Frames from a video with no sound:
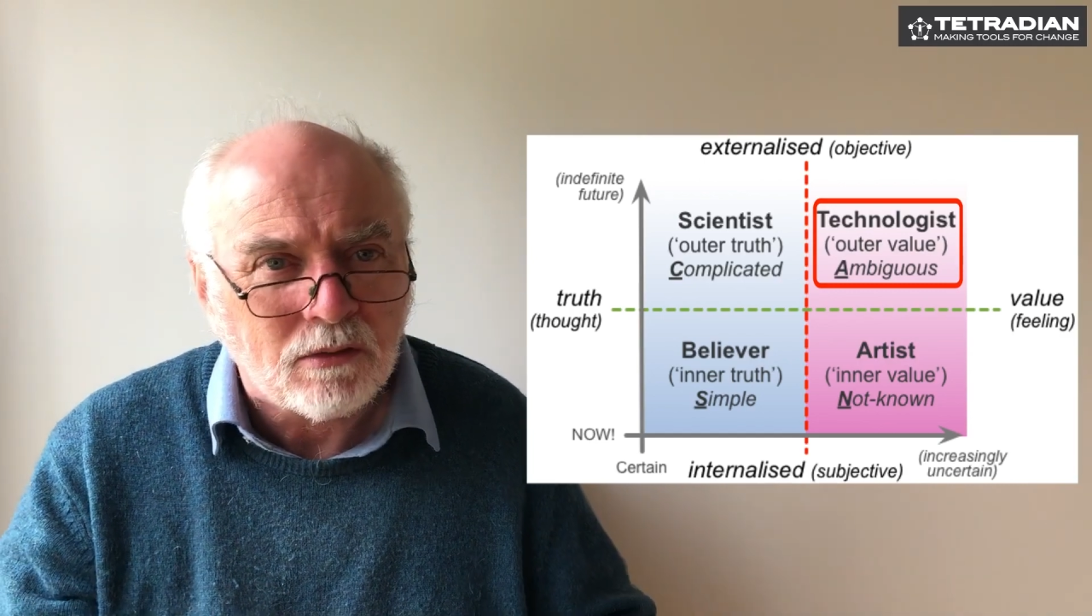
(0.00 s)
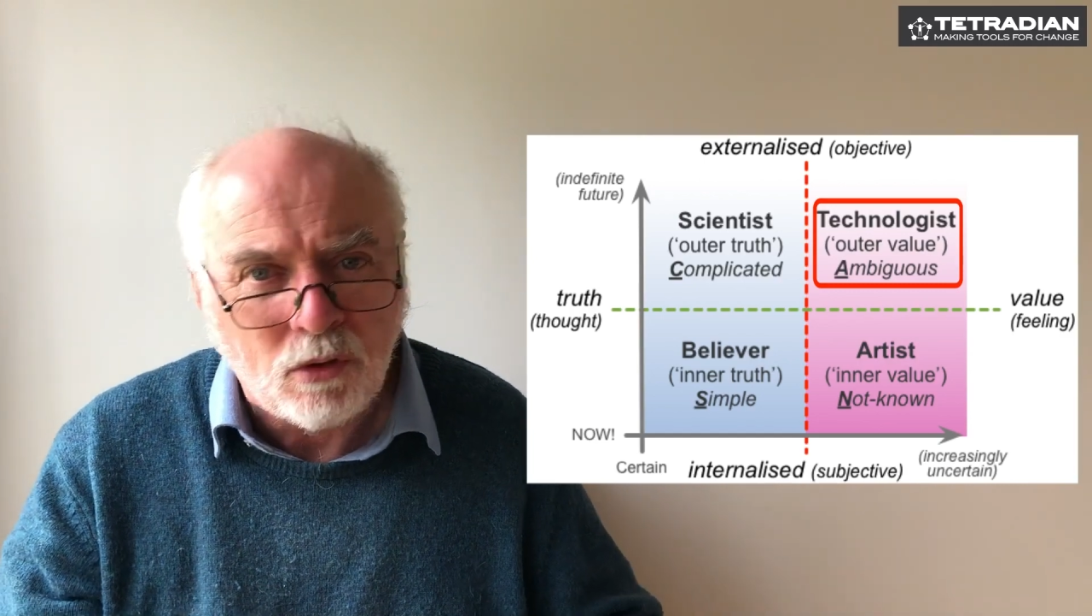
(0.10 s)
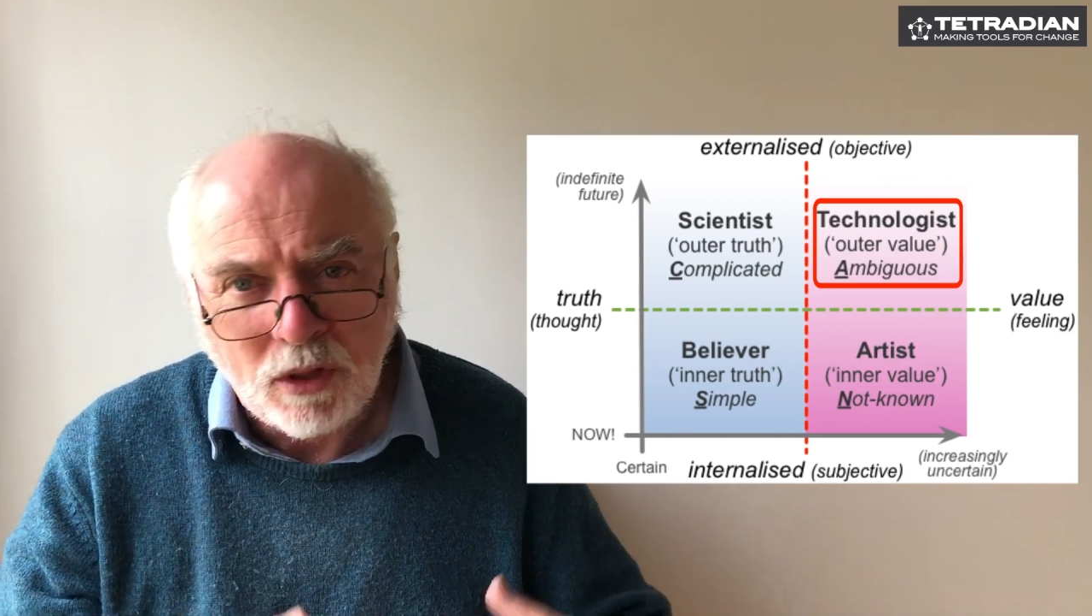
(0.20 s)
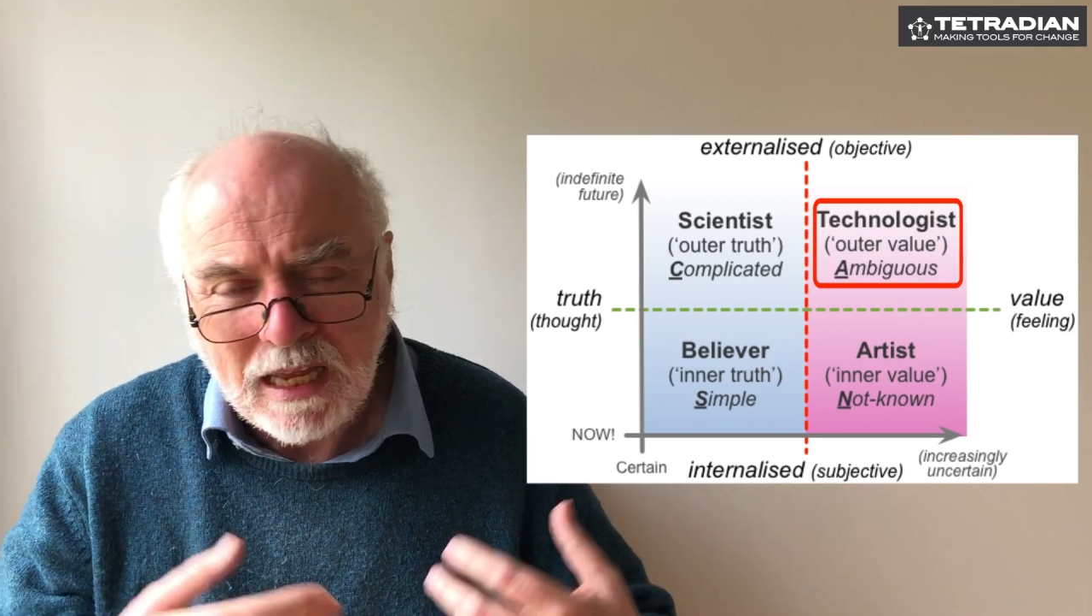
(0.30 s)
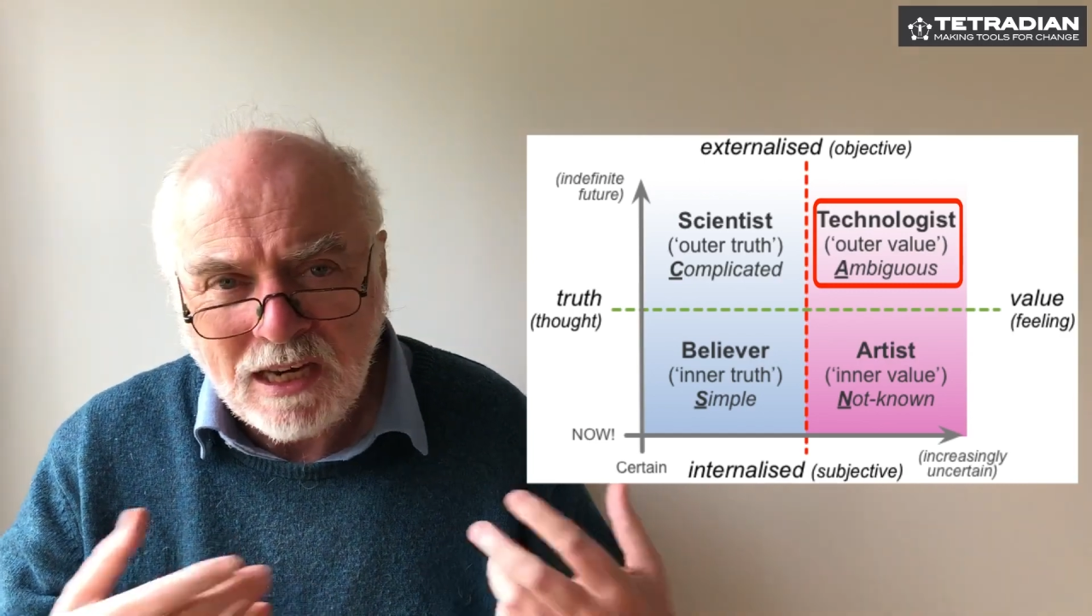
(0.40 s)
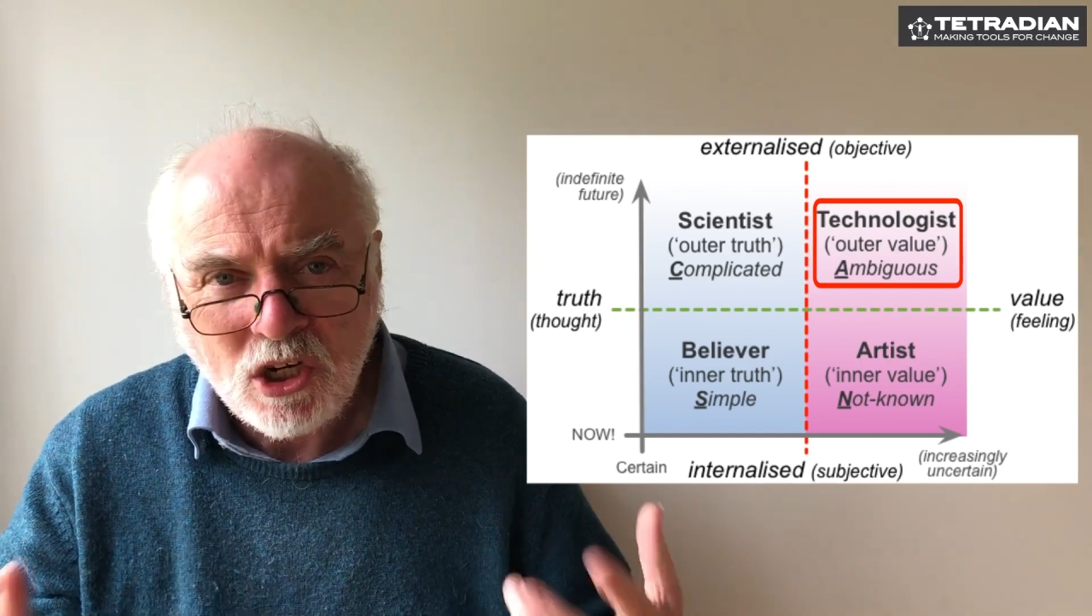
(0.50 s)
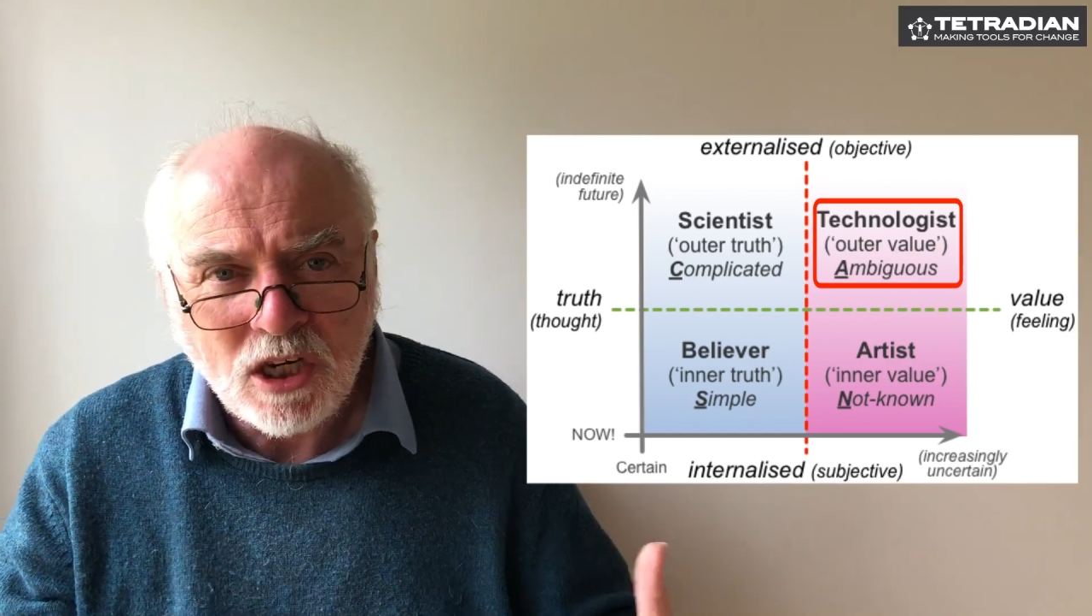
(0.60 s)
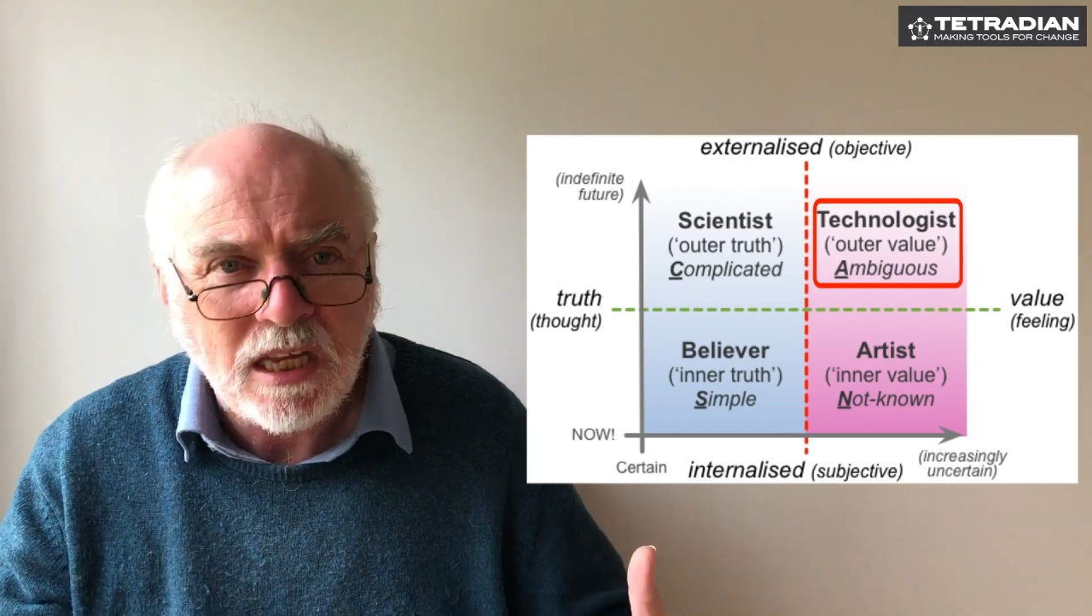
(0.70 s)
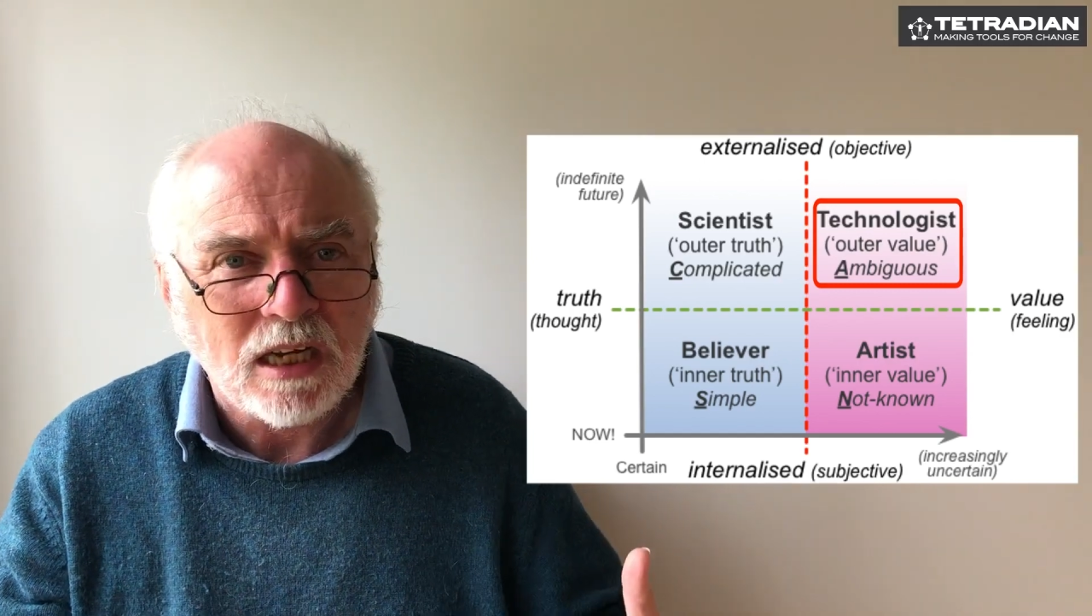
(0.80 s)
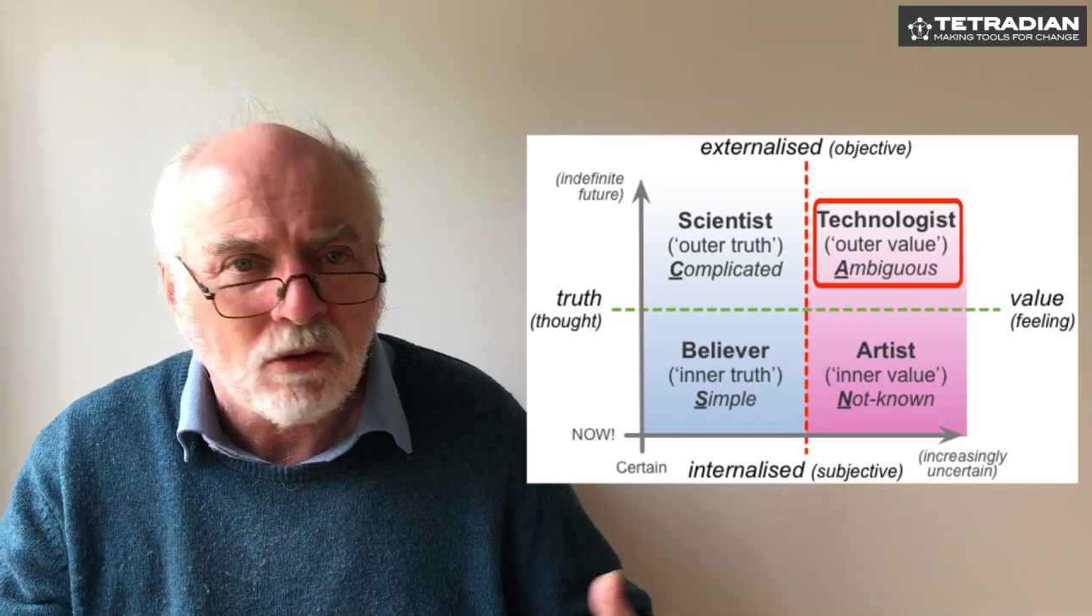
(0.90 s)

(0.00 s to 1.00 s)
or the engineer